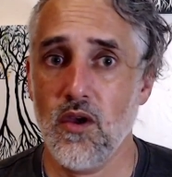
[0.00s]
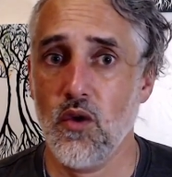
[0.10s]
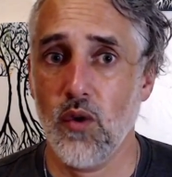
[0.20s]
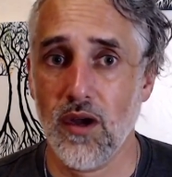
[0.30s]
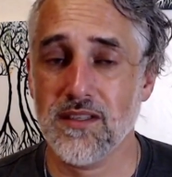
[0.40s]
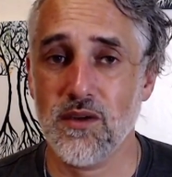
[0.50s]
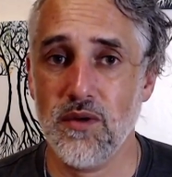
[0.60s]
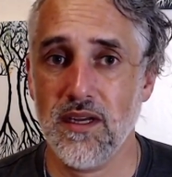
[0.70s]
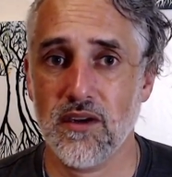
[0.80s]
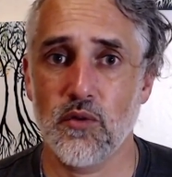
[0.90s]
We also
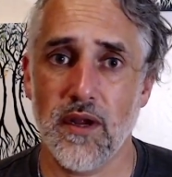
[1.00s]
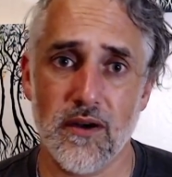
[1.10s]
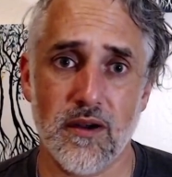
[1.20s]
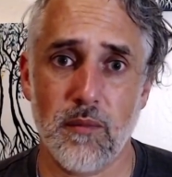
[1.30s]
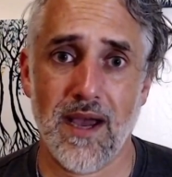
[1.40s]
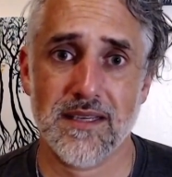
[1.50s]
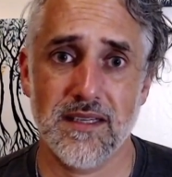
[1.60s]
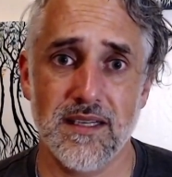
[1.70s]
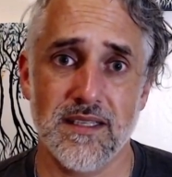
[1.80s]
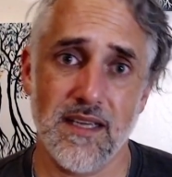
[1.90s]
need a greater
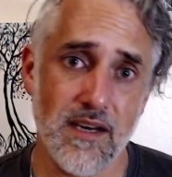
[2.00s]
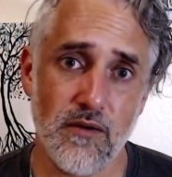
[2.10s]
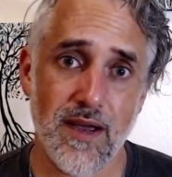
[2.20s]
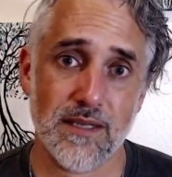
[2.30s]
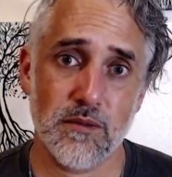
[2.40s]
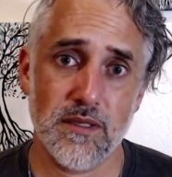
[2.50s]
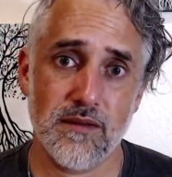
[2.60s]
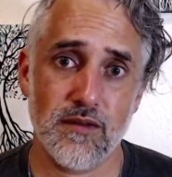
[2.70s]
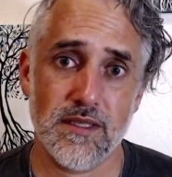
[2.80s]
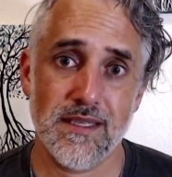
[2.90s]
capacity to interact with
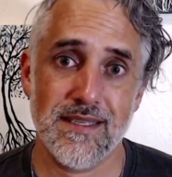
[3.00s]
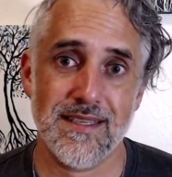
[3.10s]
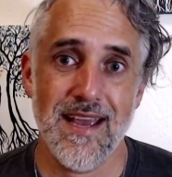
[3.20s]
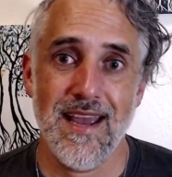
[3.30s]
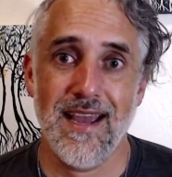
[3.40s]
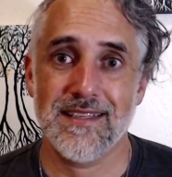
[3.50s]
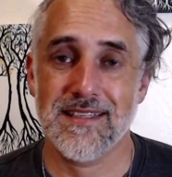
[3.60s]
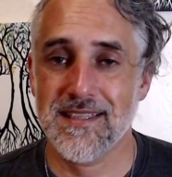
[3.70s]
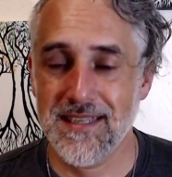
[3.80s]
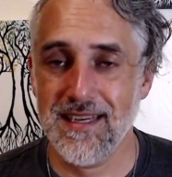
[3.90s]
differences and to
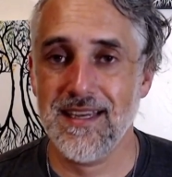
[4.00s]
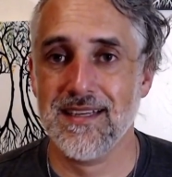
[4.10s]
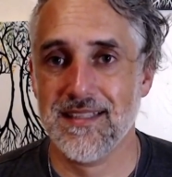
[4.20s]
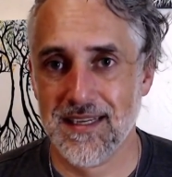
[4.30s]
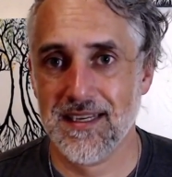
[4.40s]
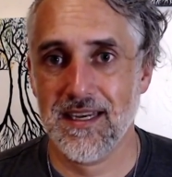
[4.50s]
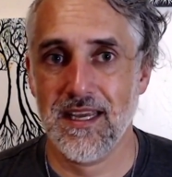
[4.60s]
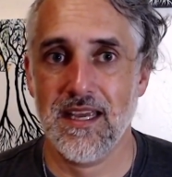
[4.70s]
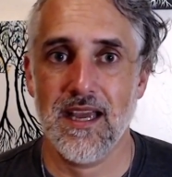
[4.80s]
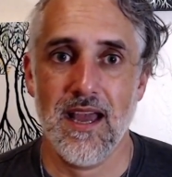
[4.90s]
see
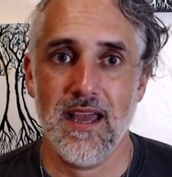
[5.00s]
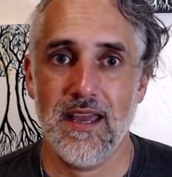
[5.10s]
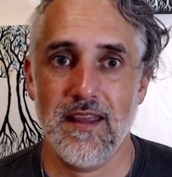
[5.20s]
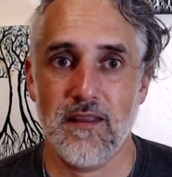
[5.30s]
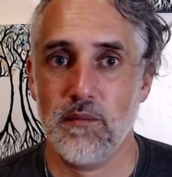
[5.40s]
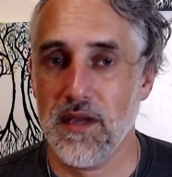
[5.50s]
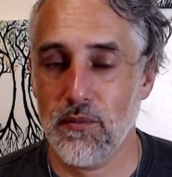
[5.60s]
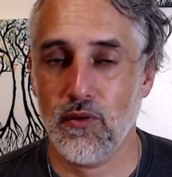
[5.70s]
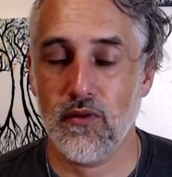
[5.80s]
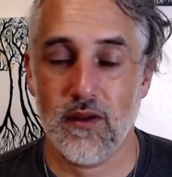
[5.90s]
dignity in the
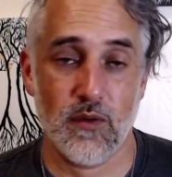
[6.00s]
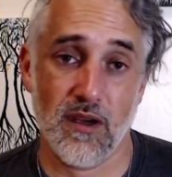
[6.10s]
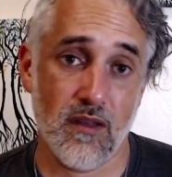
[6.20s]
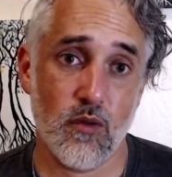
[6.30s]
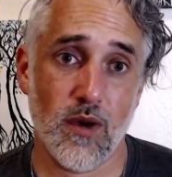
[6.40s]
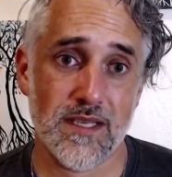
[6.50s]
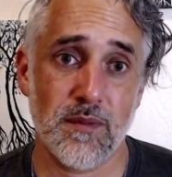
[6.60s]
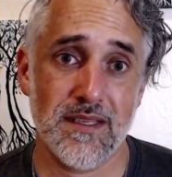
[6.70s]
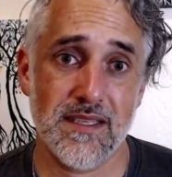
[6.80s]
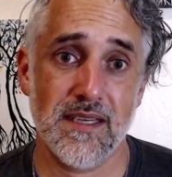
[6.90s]
people that we otherwise
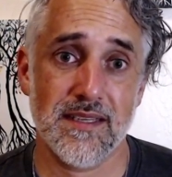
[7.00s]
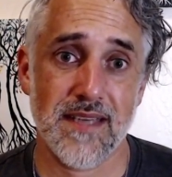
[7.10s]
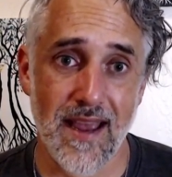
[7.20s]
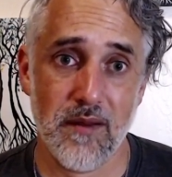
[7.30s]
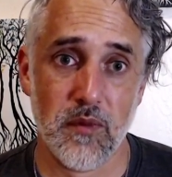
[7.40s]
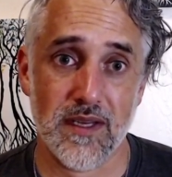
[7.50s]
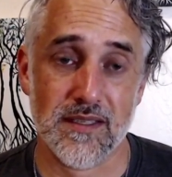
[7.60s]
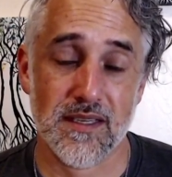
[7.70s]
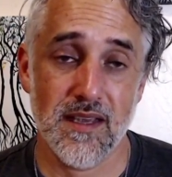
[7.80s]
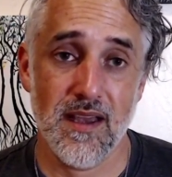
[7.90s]
might see as
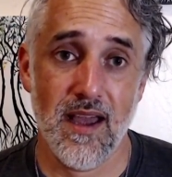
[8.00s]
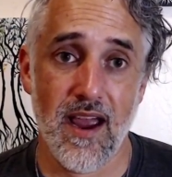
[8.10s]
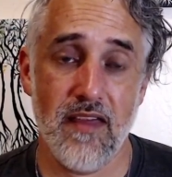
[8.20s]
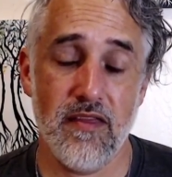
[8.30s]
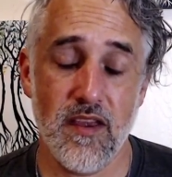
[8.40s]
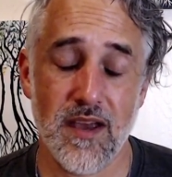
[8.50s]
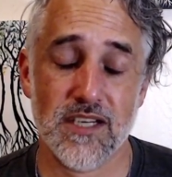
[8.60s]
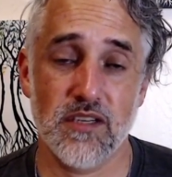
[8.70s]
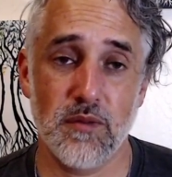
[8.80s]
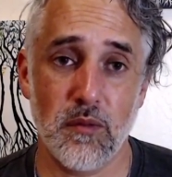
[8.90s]
enemies, and then
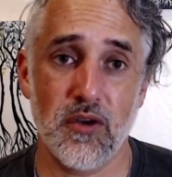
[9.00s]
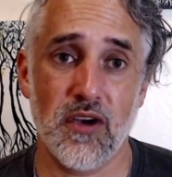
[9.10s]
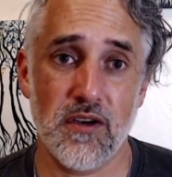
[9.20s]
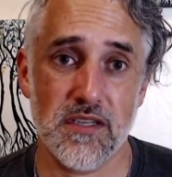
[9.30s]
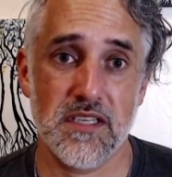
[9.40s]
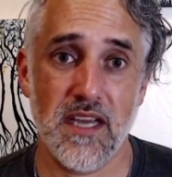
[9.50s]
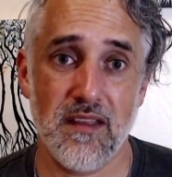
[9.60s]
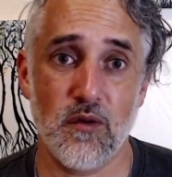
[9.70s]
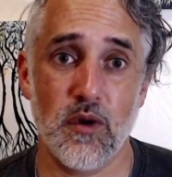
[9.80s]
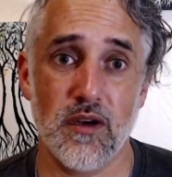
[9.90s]
actually be able to understand
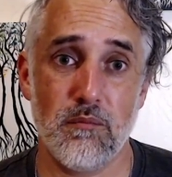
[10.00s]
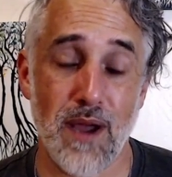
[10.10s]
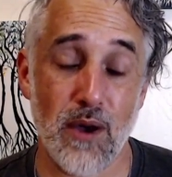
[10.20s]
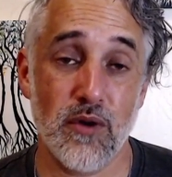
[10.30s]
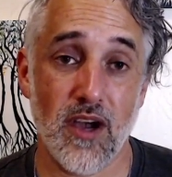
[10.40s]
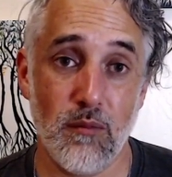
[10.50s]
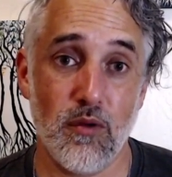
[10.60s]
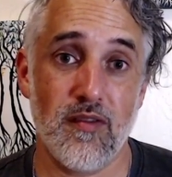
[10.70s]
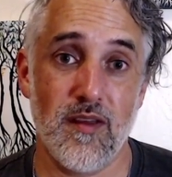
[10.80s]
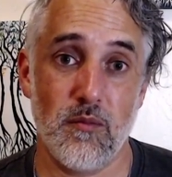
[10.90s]
that we are bound up
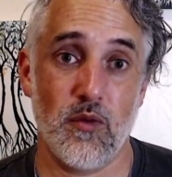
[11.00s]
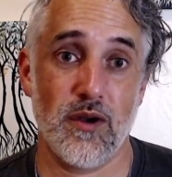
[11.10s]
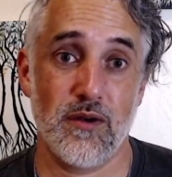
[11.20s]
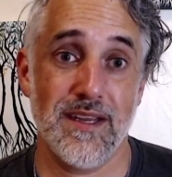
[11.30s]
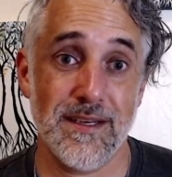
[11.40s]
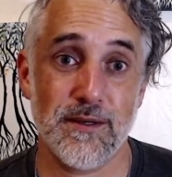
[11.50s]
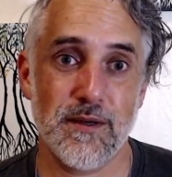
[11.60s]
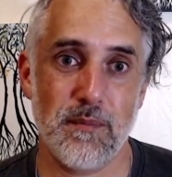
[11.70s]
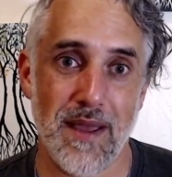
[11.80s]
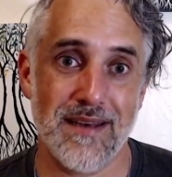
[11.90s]
with them, we are
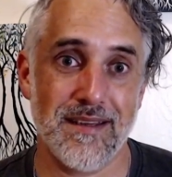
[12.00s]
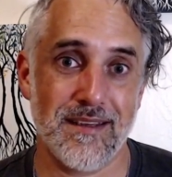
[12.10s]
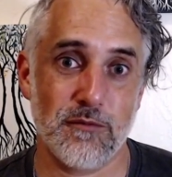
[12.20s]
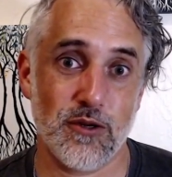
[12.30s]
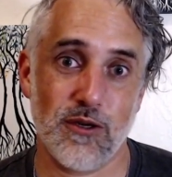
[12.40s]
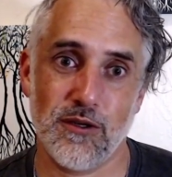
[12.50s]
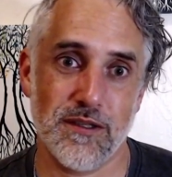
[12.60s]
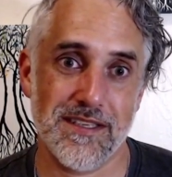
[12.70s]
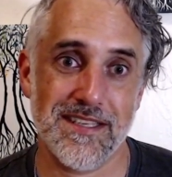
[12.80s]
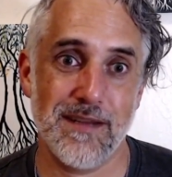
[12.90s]
interdependent, and we're all on the
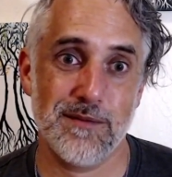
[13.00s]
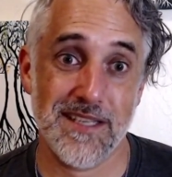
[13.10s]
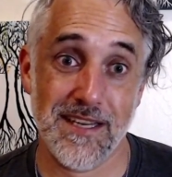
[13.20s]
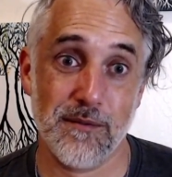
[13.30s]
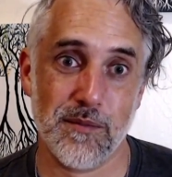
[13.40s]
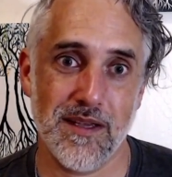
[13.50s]
same team.